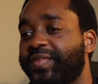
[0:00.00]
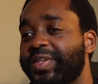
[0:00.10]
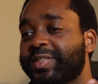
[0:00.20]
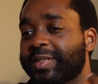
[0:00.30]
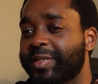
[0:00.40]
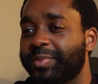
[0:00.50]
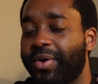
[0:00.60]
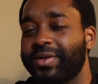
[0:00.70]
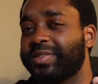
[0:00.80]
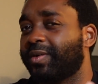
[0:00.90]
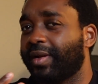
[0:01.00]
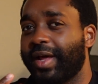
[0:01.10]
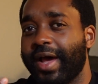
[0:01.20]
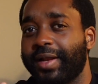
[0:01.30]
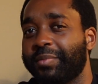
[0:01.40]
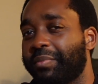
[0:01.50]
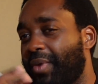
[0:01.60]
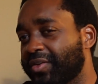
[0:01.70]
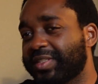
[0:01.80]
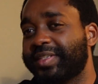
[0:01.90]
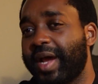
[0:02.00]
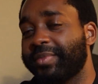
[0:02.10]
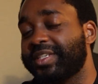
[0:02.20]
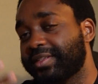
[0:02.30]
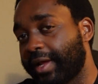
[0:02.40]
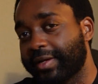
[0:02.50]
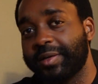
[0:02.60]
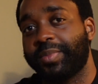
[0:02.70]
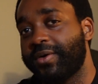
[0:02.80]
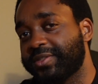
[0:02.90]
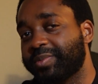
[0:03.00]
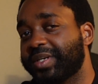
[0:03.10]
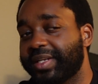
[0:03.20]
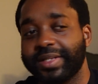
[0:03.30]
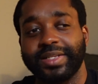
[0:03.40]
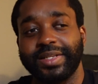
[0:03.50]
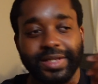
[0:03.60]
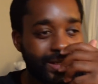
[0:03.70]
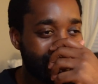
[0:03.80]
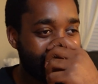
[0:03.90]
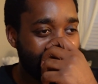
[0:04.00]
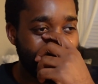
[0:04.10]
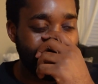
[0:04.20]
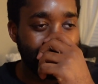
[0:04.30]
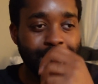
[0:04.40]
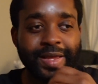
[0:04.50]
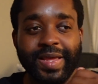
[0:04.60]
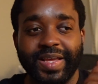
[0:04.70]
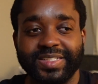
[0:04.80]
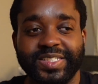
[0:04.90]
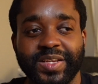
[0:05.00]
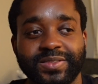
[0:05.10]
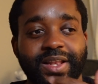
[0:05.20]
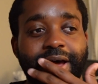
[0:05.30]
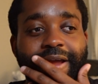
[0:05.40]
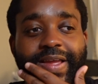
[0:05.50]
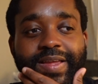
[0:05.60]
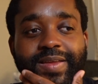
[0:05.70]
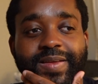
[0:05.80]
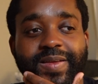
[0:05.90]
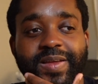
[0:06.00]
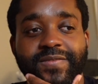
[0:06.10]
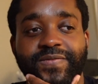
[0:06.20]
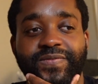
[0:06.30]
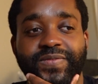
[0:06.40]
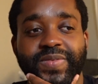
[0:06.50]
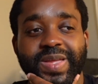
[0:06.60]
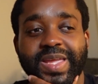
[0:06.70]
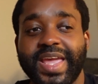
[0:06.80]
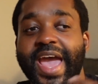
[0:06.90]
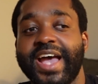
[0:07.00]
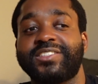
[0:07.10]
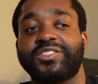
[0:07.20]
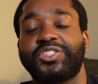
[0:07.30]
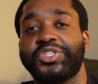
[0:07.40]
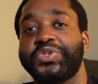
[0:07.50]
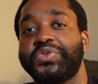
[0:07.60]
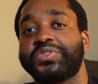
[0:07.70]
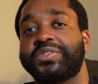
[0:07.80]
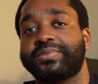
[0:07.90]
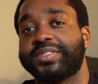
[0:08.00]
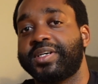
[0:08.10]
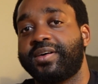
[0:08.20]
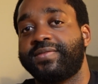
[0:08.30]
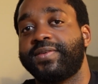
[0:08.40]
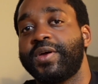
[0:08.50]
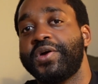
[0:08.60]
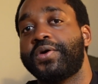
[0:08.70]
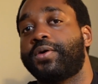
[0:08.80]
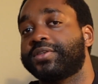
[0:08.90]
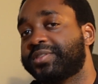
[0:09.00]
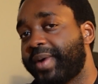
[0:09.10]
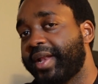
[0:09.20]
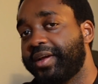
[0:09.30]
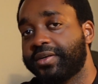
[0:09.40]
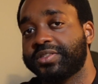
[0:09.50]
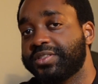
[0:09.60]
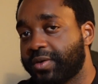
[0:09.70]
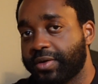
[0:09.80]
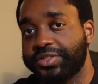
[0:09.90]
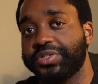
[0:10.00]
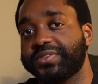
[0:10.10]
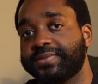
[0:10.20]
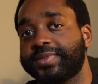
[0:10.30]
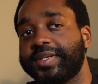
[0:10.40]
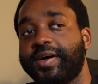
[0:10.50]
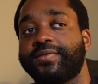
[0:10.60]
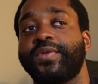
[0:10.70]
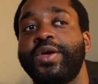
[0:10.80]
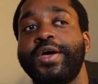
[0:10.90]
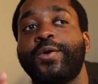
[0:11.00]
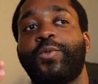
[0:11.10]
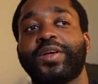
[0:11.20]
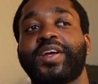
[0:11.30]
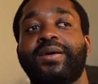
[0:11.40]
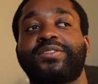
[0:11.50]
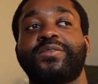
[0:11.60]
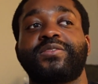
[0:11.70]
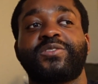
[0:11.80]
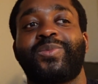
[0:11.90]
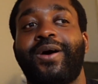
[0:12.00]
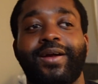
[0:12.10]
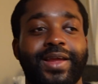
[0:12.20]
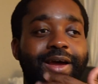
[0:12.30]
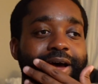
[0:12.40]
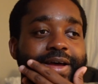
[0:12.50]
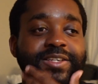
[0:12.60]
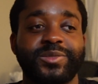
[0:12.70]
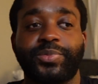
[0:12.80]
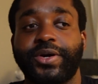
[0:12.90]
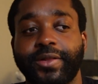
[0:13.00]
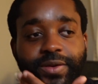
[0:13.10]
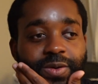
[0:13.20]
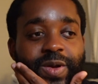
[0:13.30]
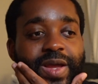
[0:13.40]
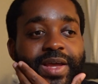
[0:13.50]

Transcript: he's a good person or not. Most of the time it seems like a good person, but again, it seems like if he has to choose himself or somebody else, he's going to choose himself. When it comes to the smart guy, his brother,